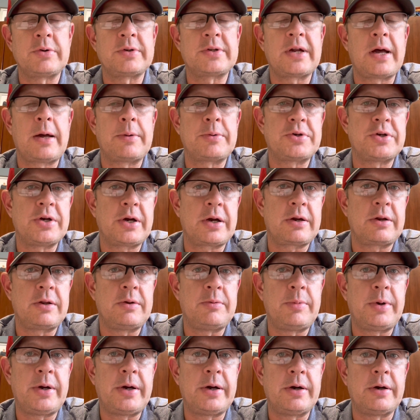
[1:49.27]
stop checking
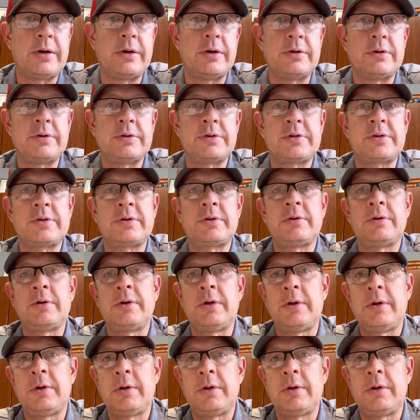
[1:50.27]
the mirrors,